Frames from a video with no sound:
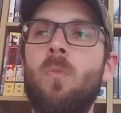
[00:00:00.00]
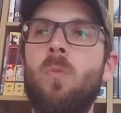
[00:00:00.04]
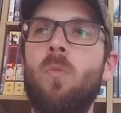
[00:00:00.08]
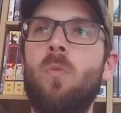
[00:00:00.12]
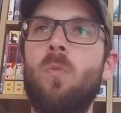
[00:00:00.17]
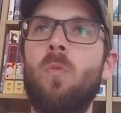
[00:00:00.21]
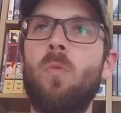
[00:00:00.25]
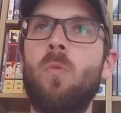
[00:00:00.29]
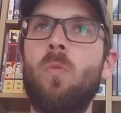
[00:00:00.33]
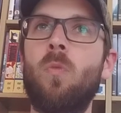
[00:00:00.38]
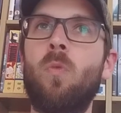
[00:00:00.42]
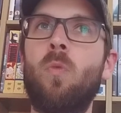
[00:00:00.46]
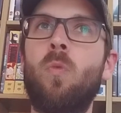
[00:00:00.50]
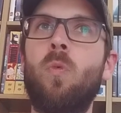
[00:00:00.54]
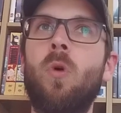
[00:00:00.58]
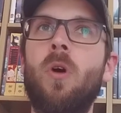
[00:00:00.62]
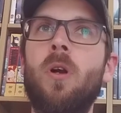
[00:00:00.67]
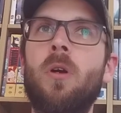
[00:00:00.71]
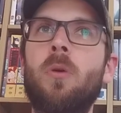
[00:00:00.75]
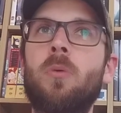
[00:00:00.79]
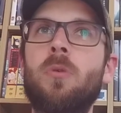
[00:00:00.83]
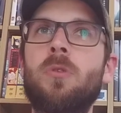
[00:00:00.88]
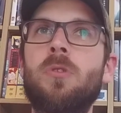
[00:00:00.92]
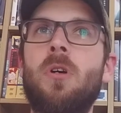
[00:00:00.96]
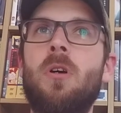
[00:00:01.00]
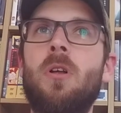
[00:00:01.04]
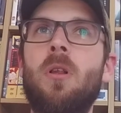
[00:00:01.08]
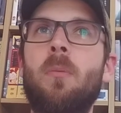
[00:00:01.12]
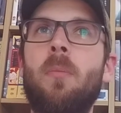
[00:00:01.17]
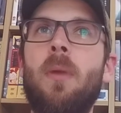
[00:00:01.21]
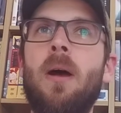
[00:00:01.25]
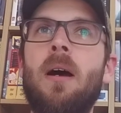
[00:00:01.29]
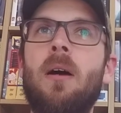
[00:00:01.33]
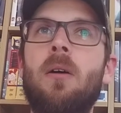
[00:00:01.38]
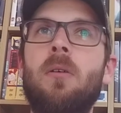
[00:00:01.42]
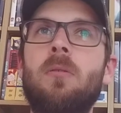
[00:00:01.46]
what it was all
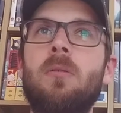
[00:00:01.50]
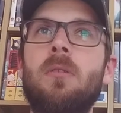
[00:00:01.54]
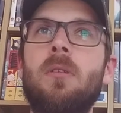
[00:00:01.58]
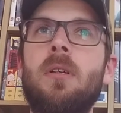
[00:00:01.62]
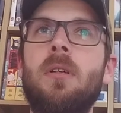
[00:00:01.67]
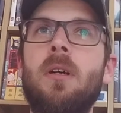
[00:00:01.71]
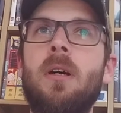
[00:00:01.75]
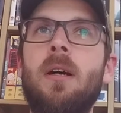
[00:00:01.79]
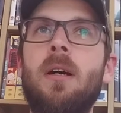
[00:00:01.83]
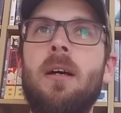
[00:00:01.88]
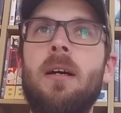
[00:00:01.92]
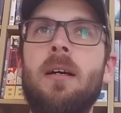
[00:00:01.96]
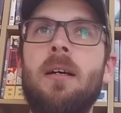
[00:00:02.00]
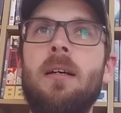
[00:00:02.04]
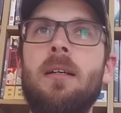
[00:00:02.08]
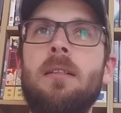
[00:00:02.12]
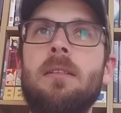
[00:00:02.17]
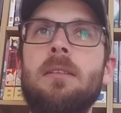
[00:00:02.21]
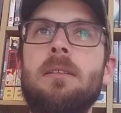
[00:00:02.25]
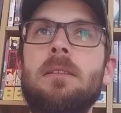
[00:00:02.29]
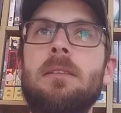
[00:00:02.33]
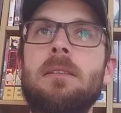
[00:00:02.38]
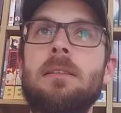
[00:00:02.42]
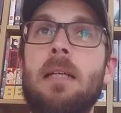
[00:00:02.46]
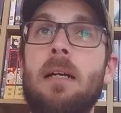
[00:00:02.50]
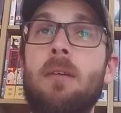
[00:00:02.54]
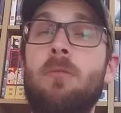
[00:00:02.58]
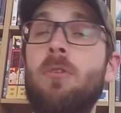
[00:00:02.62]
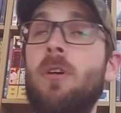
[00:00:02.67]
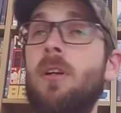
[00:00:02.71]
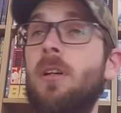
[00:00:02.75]
about. I've